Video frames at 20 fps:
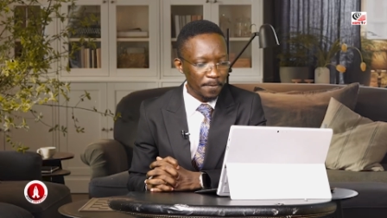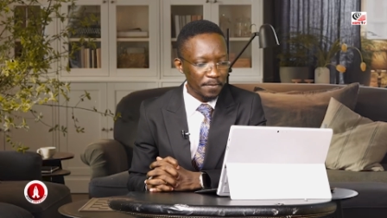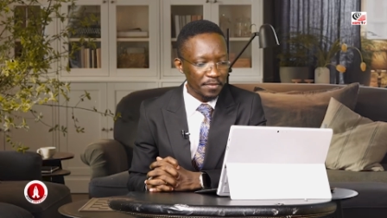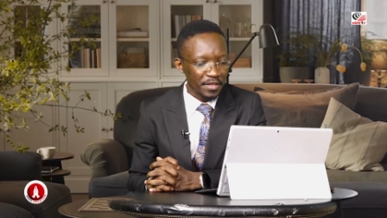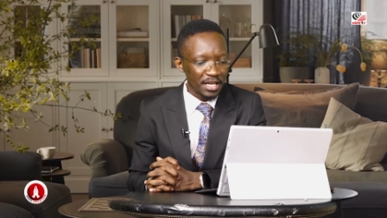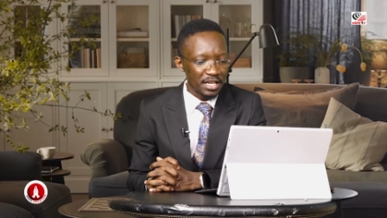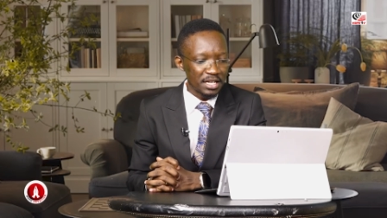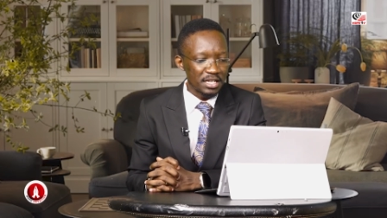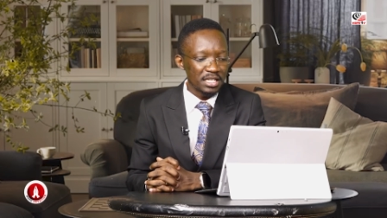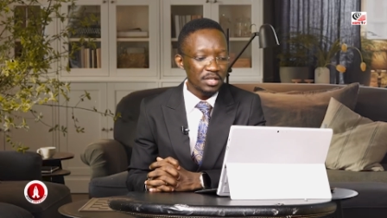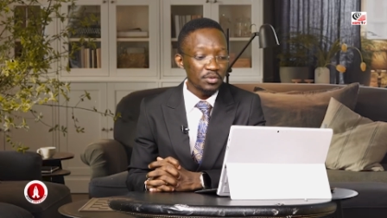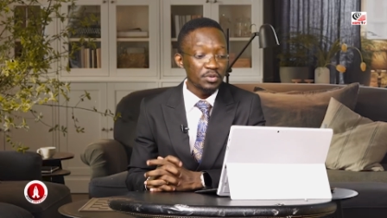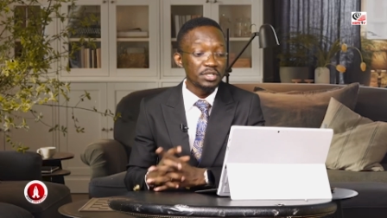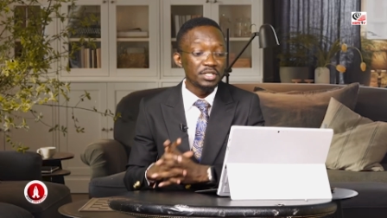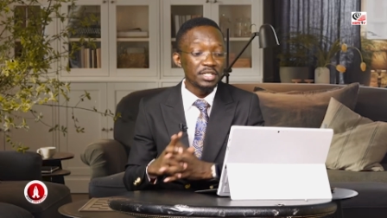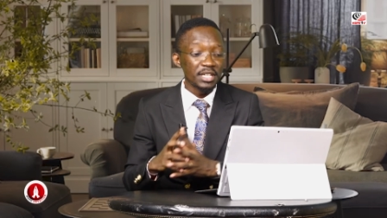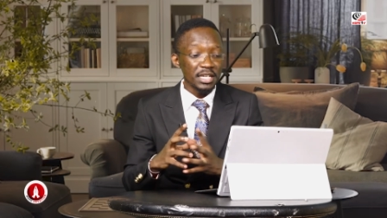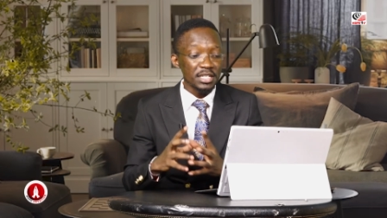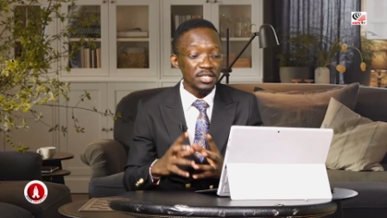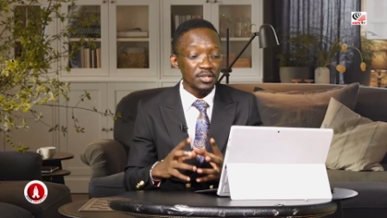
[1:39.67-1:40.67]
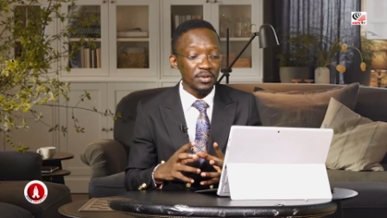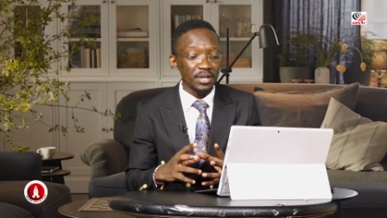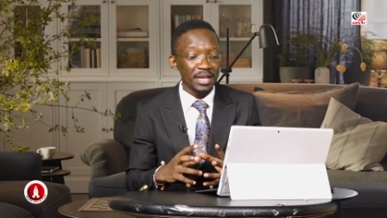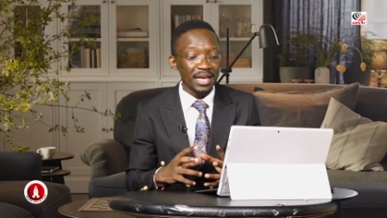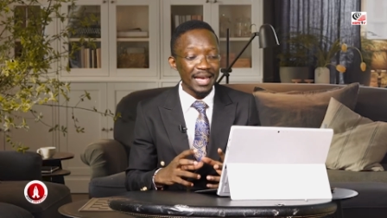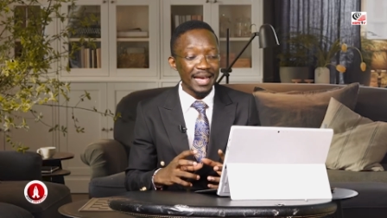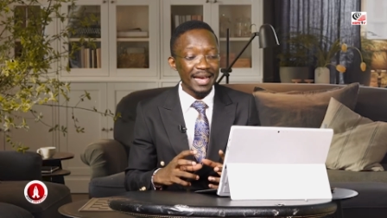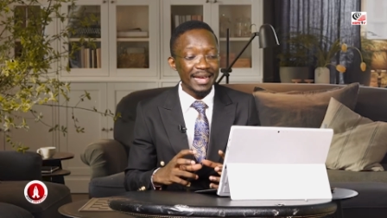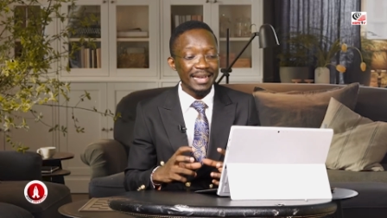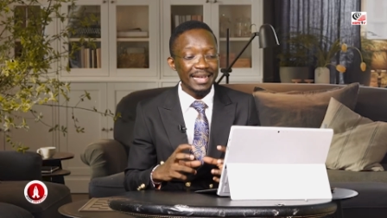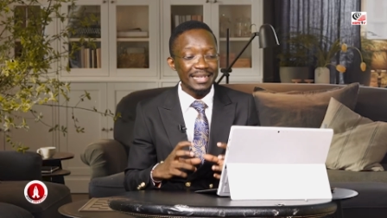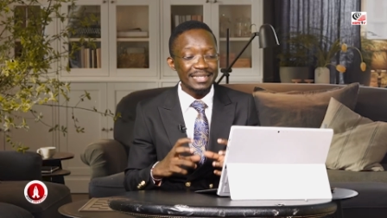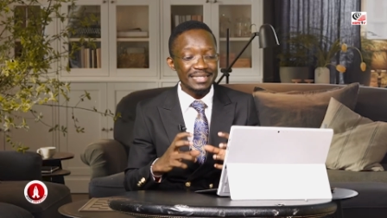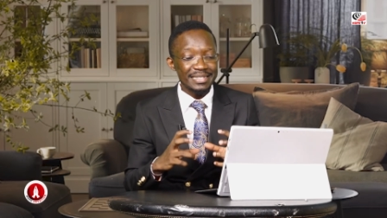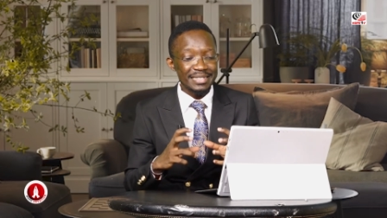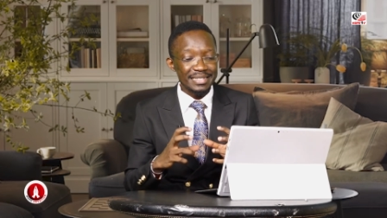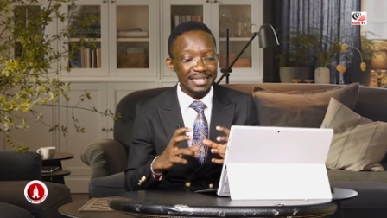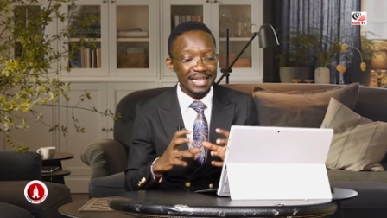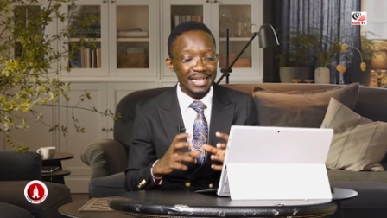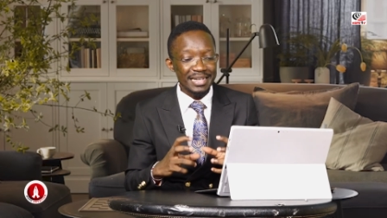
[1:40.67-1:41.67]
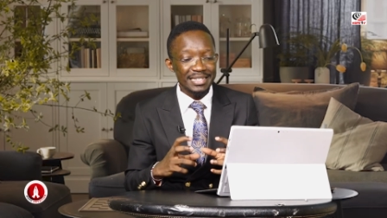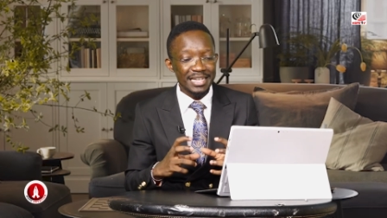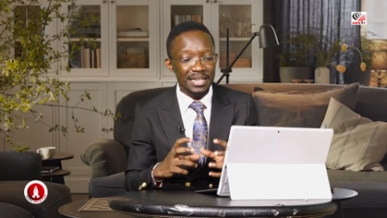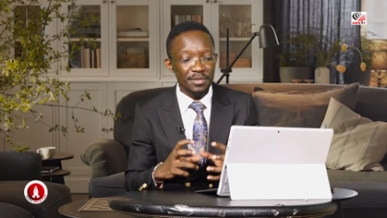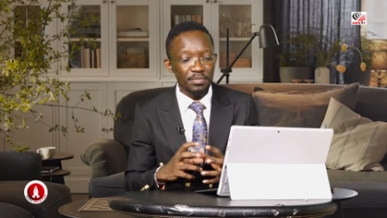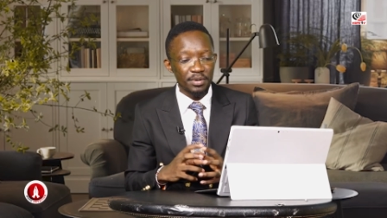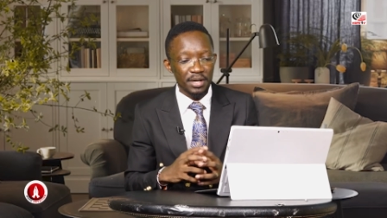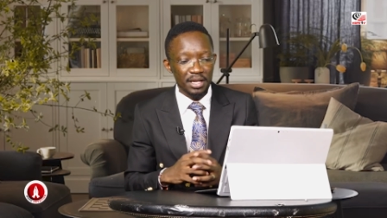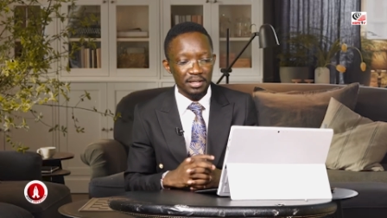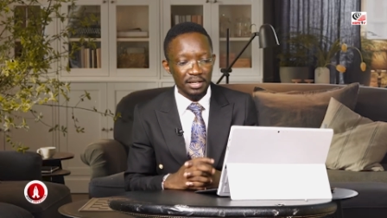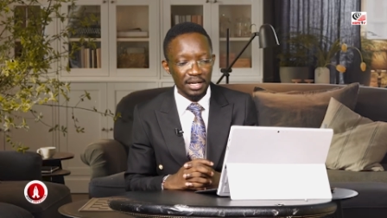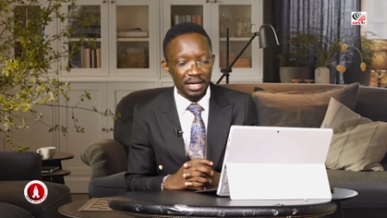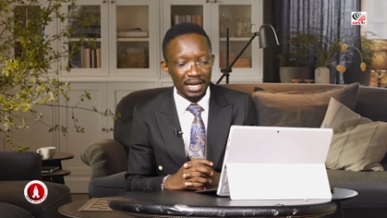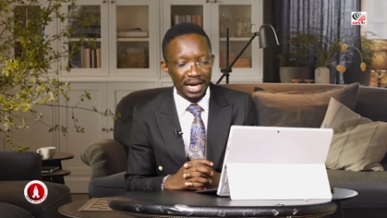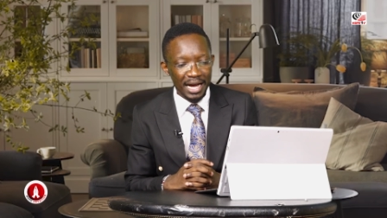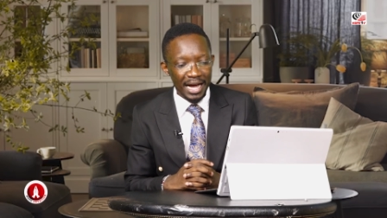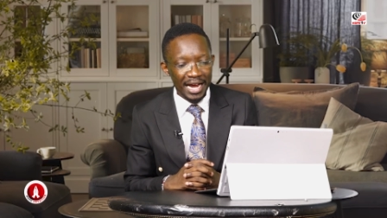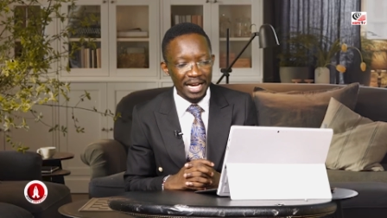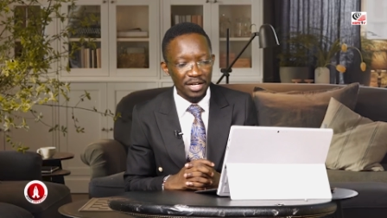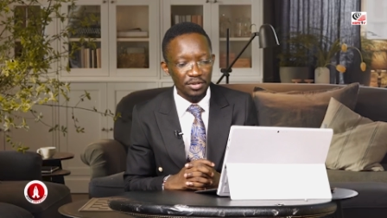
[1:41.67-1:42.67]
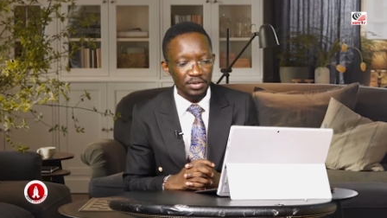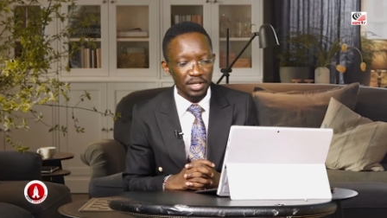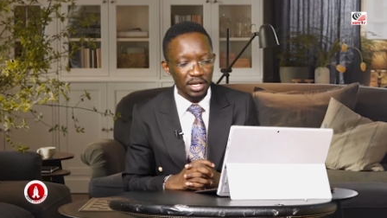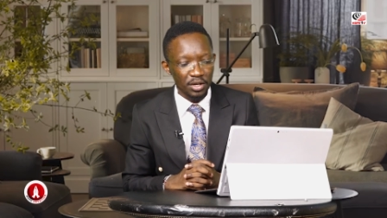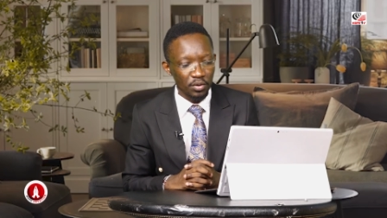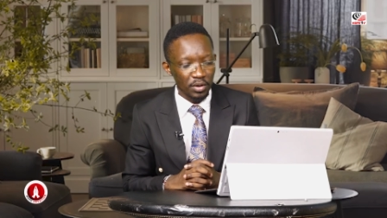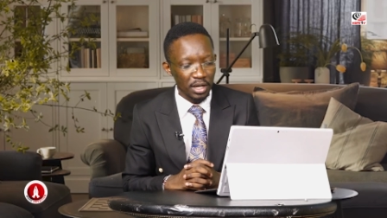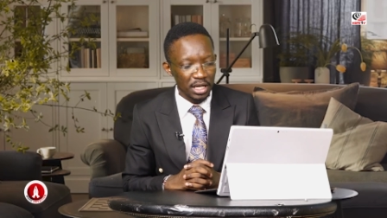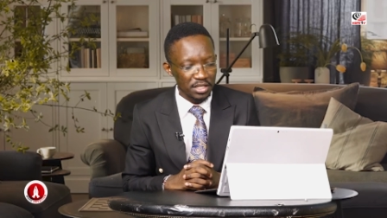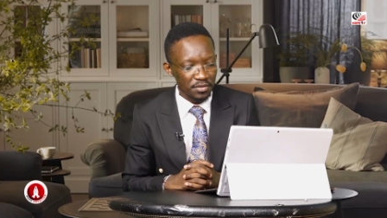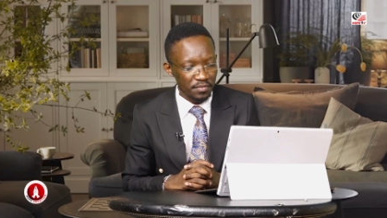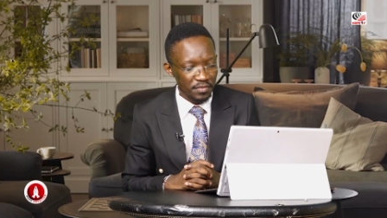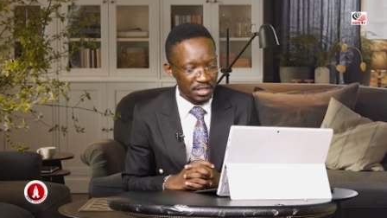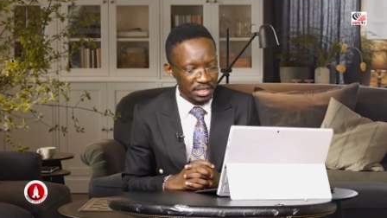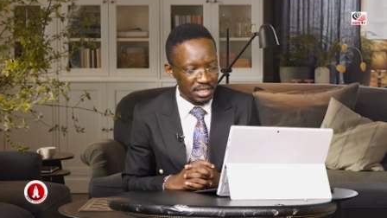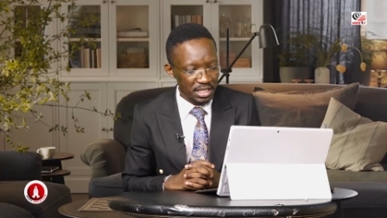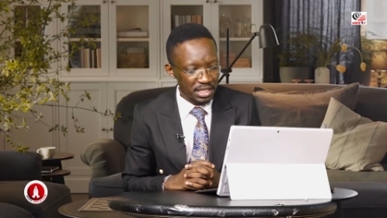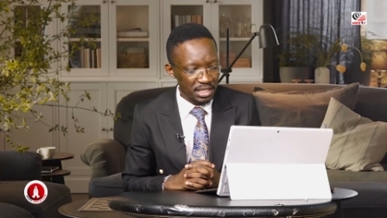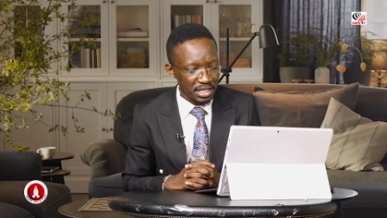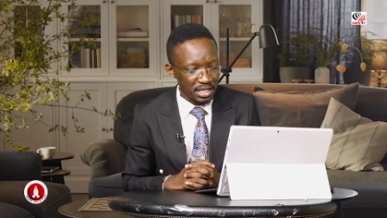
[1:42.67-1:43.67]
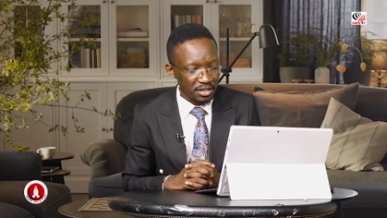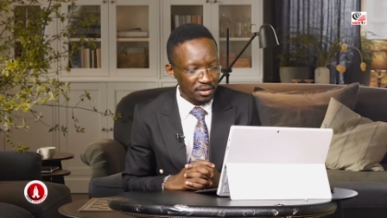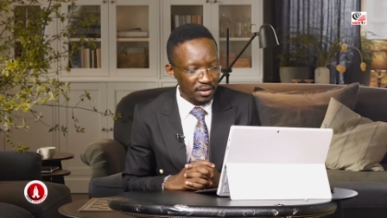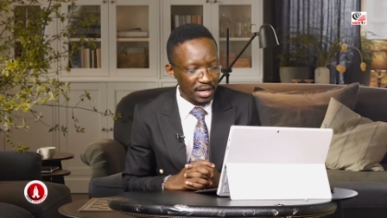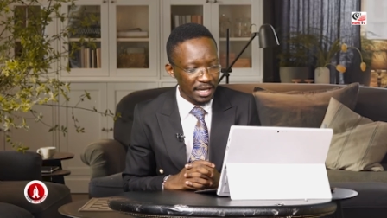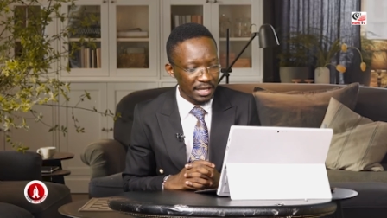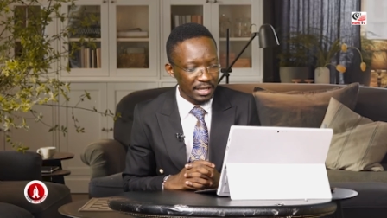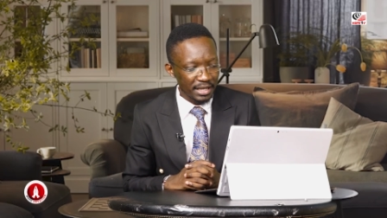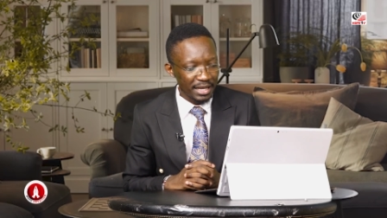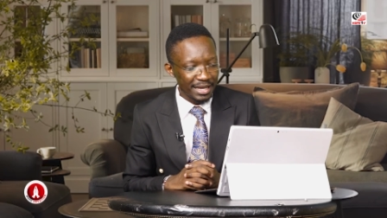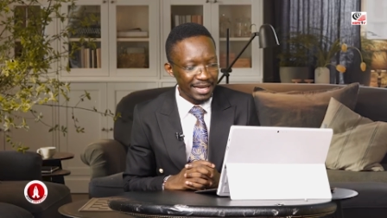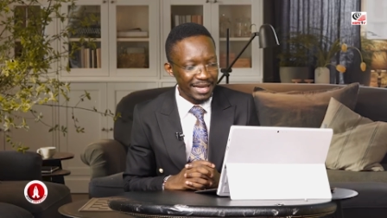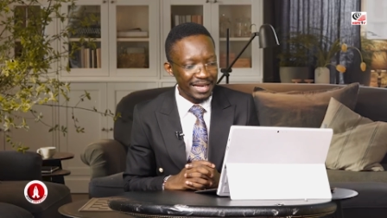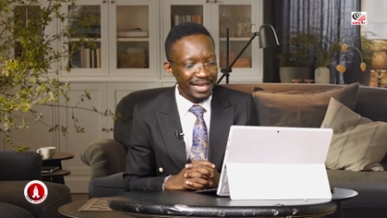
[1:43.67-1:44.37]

they drew Jason and a certain brethren unto the rulers of the city, crying,